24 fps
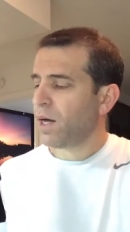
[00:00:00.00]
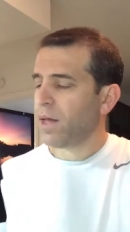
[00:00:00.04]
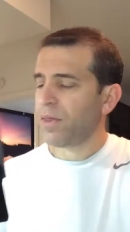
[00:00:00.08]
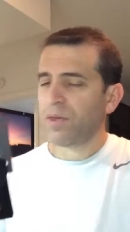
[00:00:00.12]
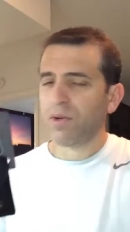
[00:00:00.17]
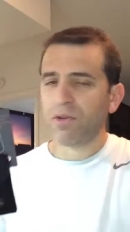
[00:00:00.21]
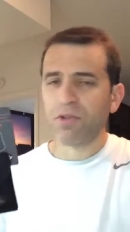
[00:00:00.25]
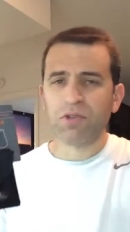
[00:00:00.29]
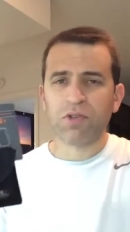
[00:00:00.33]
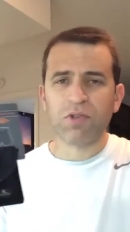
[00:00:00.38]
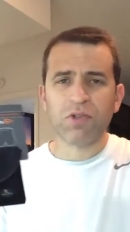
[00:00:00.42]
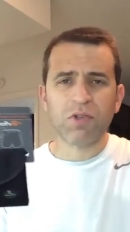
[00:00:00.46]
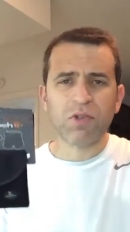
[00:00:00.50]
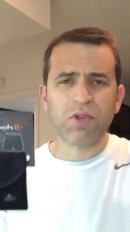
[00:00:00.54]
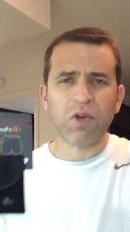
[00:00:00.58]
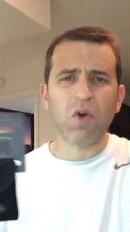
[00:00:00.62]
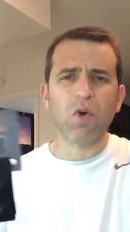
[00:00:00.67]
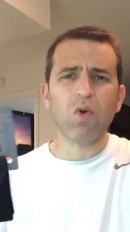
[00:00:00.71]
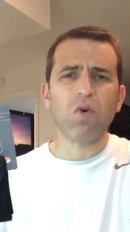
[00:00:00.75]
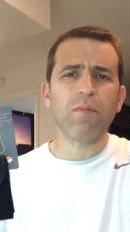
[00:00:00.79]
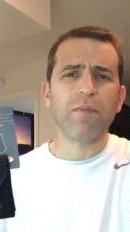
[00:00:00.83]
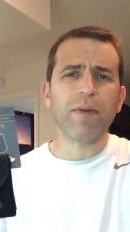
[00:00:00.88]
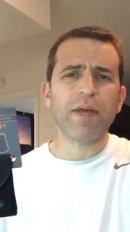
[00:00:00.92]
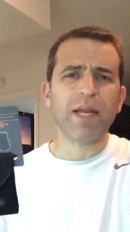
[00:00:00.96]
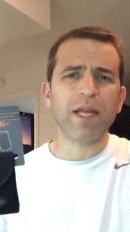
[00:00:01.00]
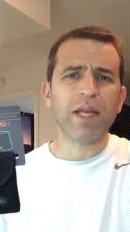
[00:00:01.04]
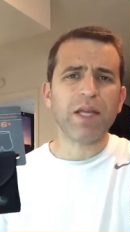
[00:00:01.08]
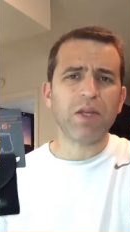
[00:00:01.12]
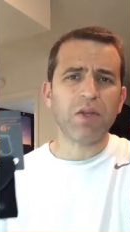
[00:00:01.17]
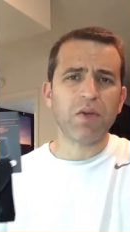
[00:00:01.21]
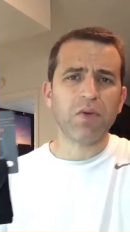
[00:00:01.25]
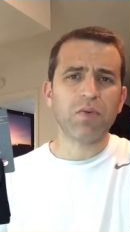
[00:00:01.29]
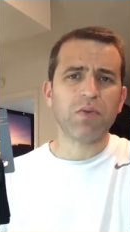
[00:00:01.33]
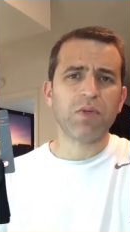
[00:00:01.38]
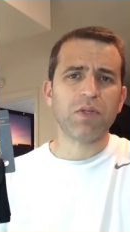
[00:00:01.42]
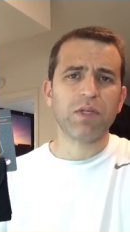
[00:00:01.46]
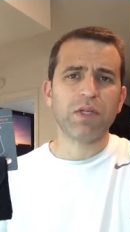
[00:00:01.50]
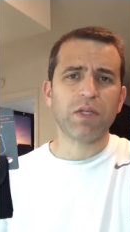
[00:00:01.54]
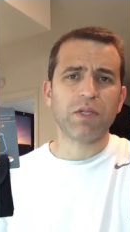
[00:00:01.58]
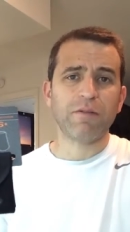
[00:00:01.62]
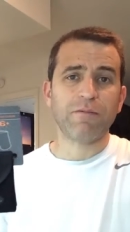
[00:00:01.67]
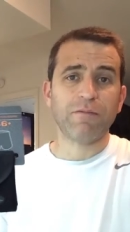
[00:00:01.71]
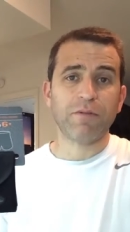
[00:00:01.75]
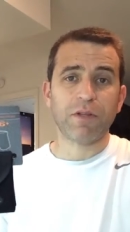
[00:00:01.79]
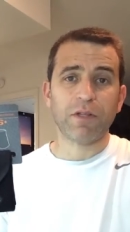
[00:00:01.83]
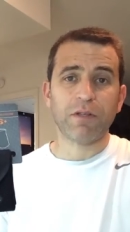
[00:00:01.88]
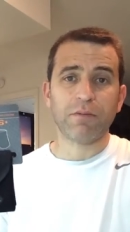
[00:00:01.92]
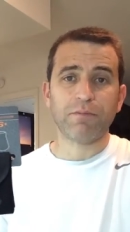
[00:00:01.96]
There's so many uses
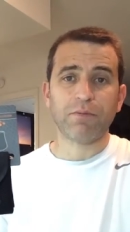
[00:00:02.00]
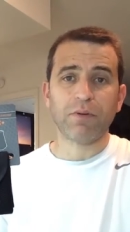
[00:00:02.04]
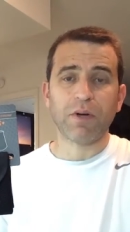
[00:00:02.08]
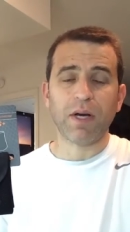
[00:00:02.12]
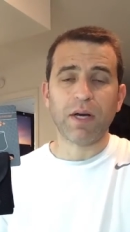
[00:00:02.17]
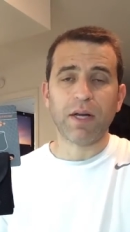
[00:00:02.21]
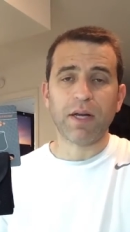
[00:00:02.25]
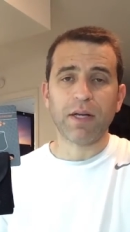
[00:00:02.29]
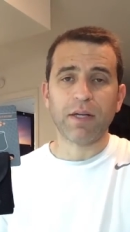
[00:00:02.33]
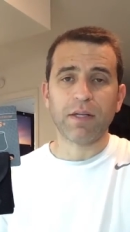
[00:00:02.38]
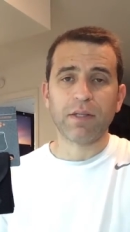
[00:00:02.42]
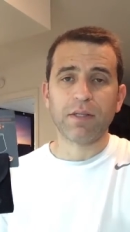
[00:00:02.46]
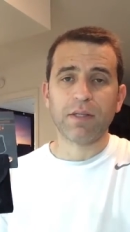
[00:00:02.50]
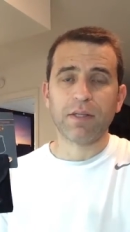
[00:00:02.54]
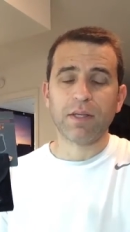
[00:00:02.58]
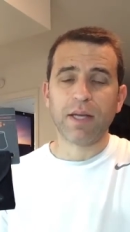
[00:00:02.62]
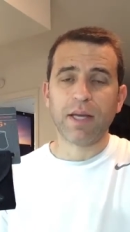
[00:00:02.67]
for this product,